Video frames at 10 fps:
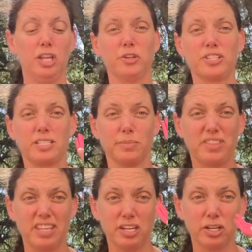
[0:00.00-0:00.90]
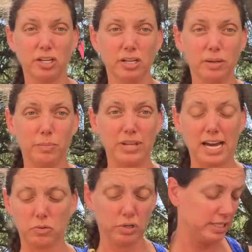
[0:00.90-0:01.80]
There's some thinner
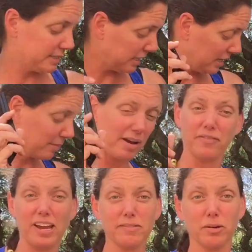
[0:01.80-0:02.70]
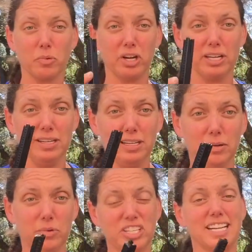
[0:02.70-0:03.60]
black ones, and then my favorite one,
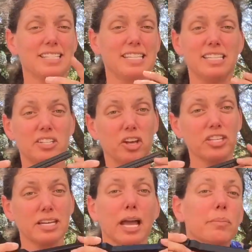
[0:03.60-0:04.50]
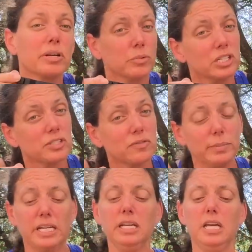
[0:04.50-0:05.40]
which I get teased all the time, but it works for
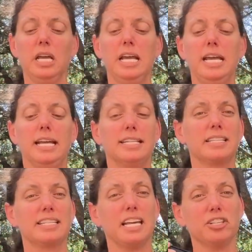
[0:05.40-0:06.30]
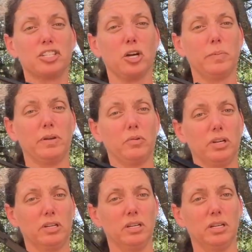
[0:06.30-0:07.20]
me, is a telescoping
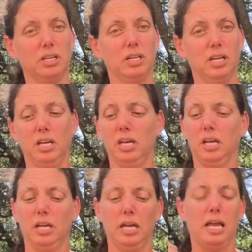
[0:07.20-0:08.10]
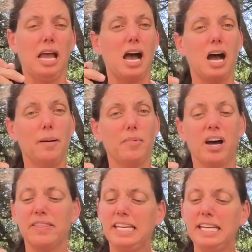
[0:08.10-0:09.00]
one.
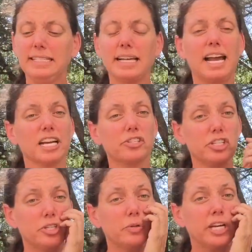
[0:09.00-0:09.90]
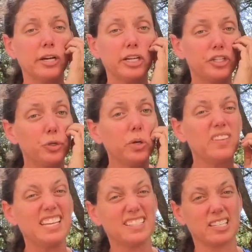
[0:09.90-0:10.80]
On these, I actually do carry two
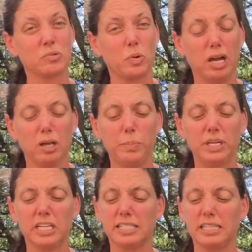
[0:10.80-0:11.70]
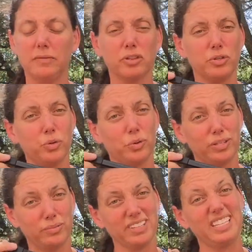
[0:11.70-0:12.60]
of these as well, because even though you
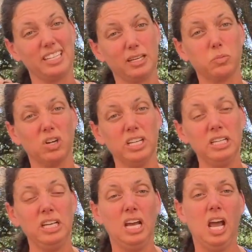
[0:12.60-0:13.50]
only really need one,